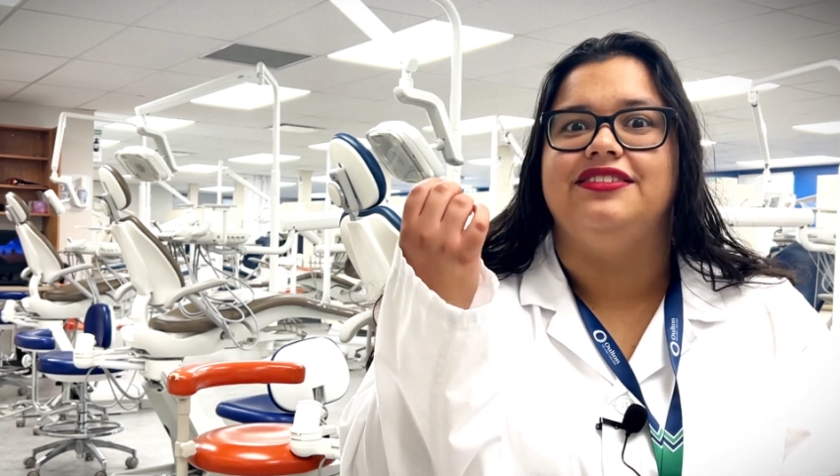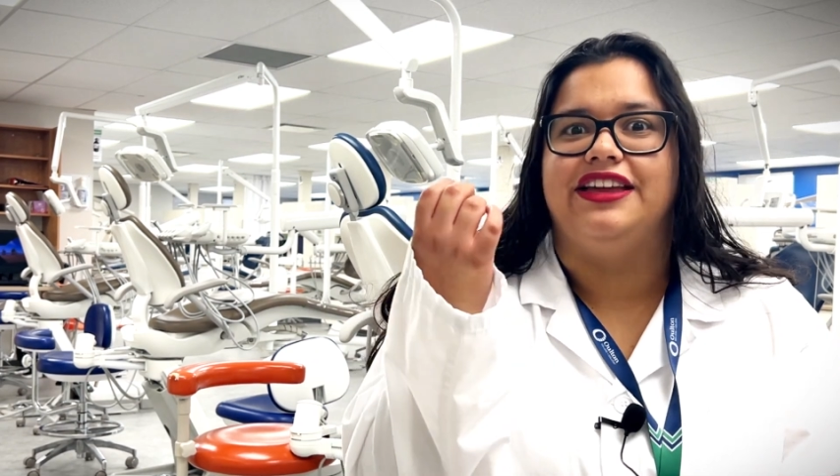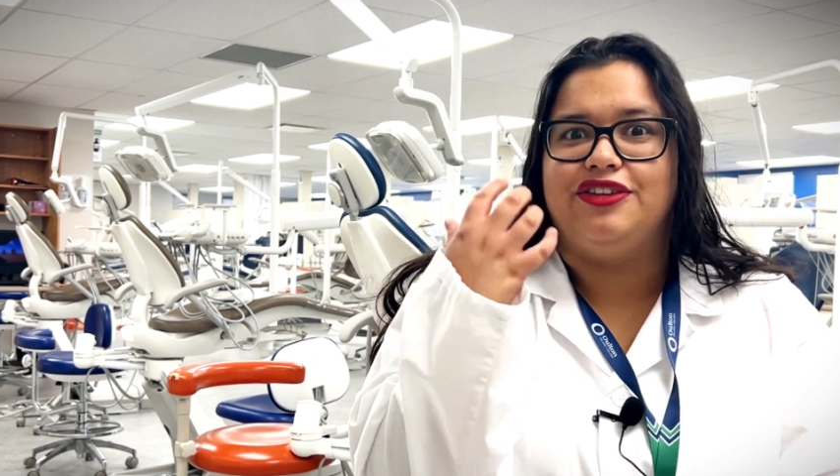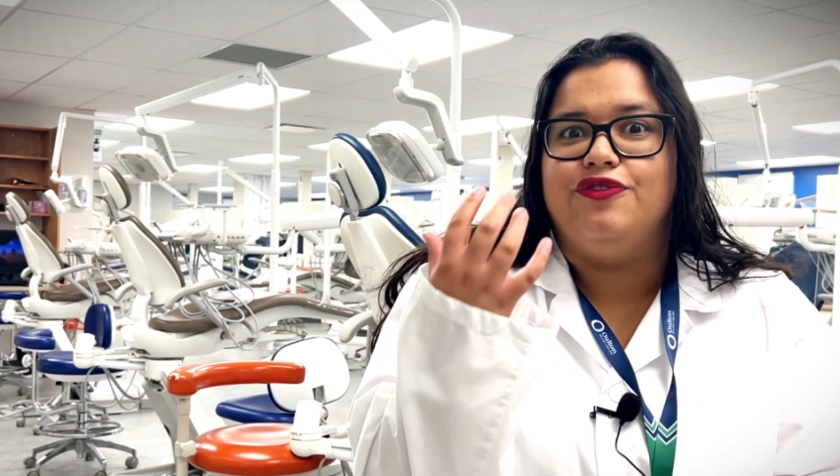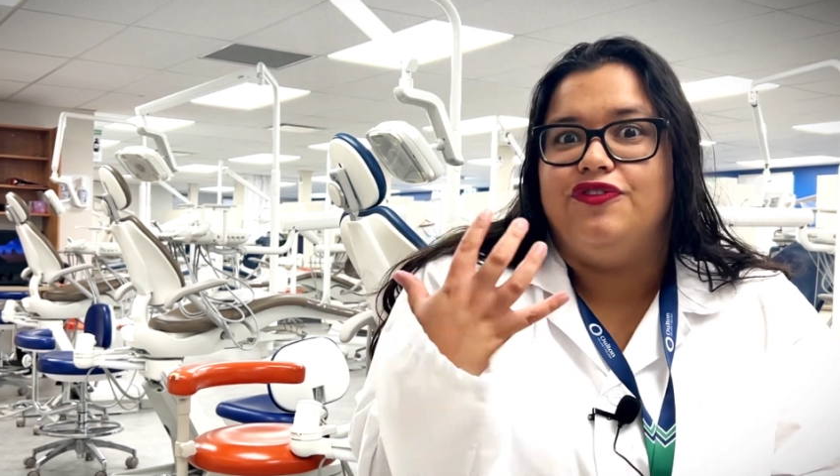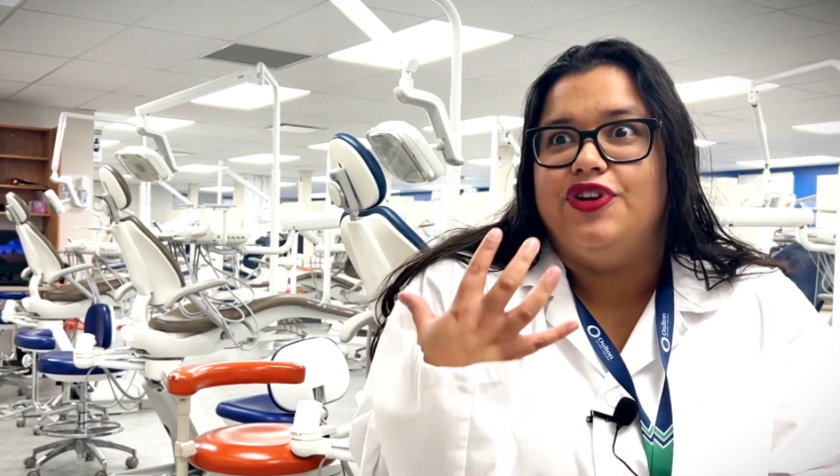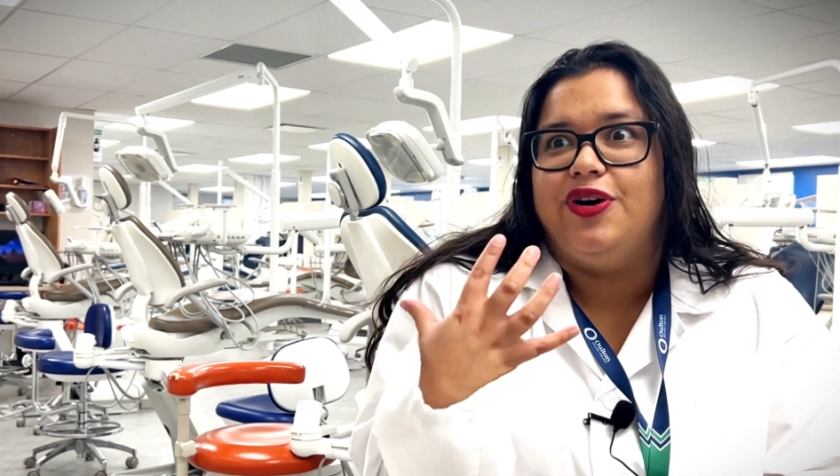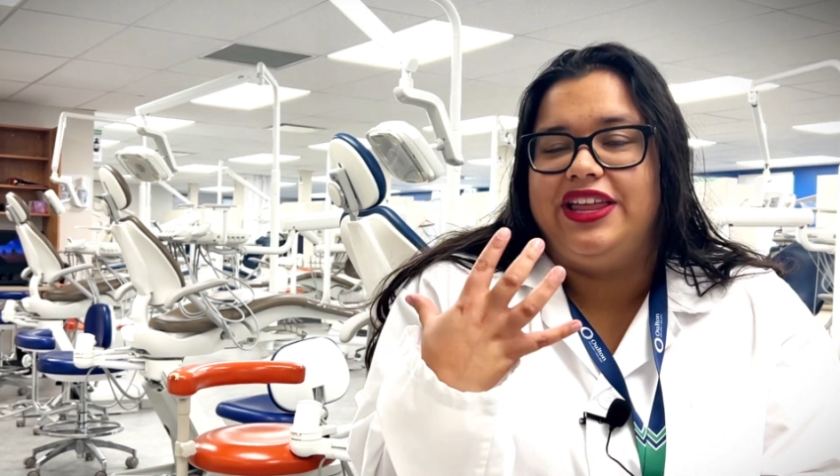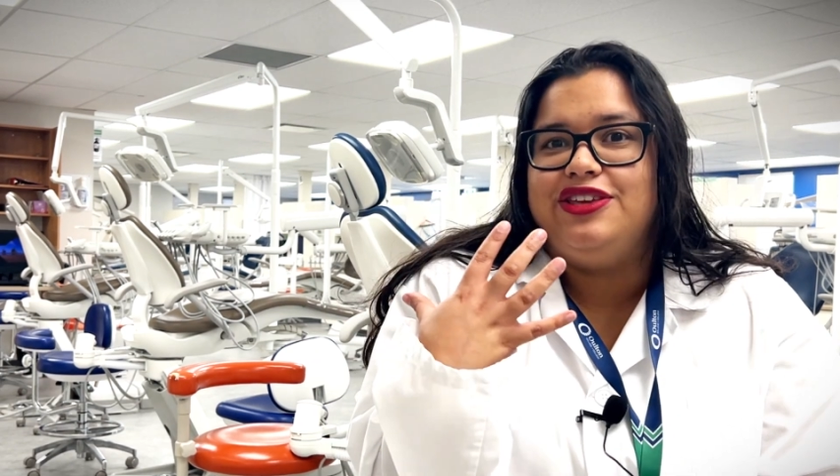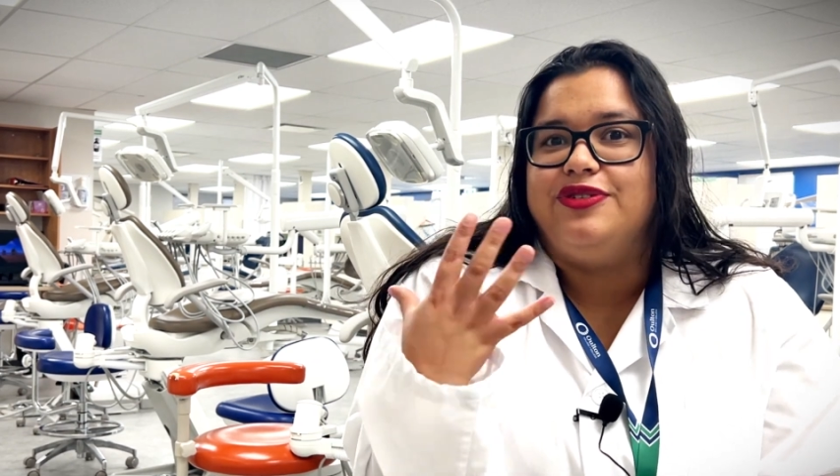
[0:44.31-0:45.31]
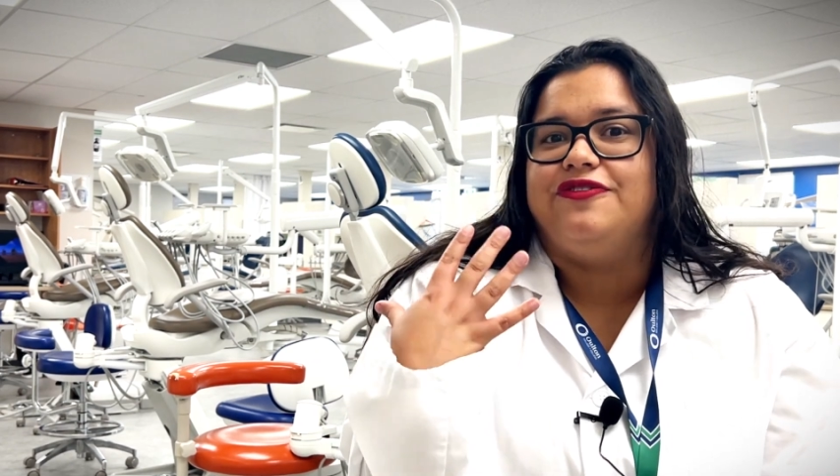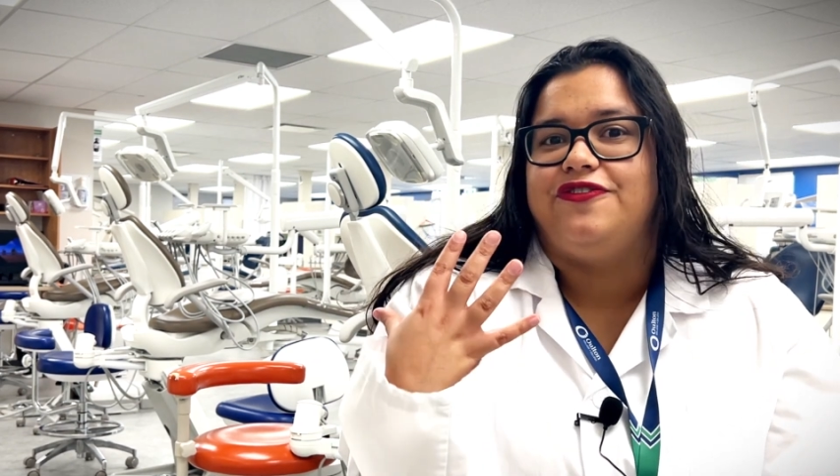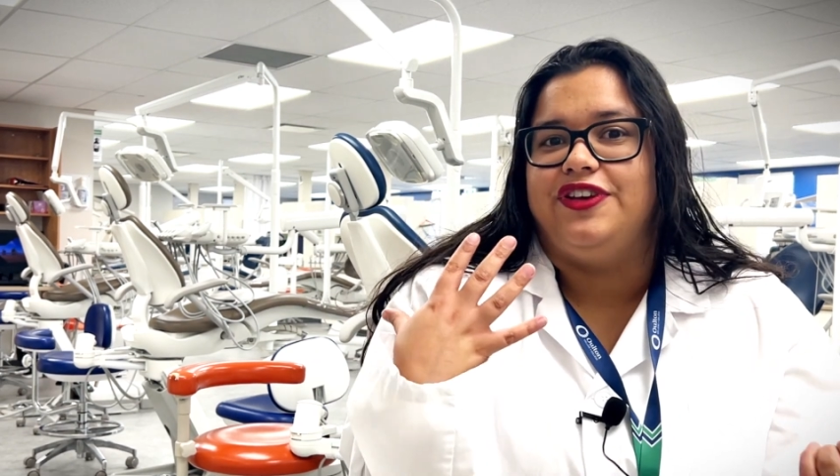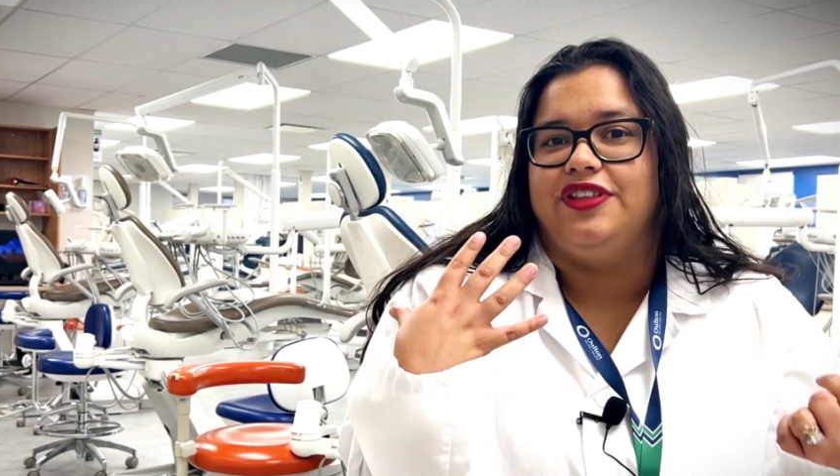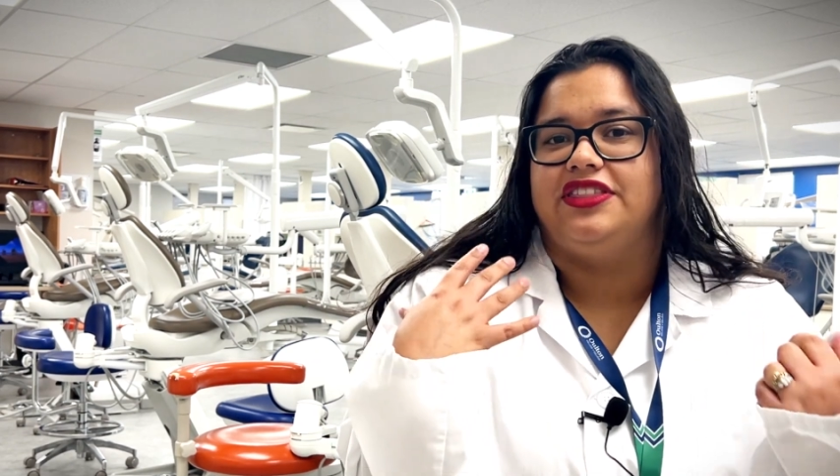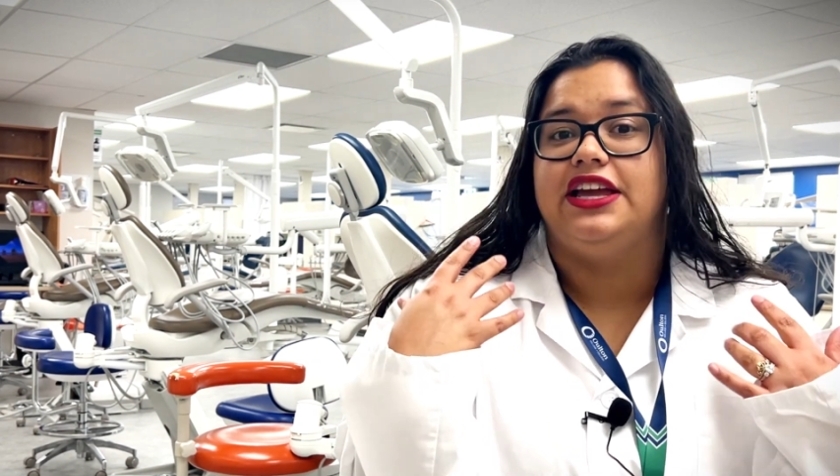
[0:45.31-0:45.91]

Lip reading: like, you know, like, you can feel it.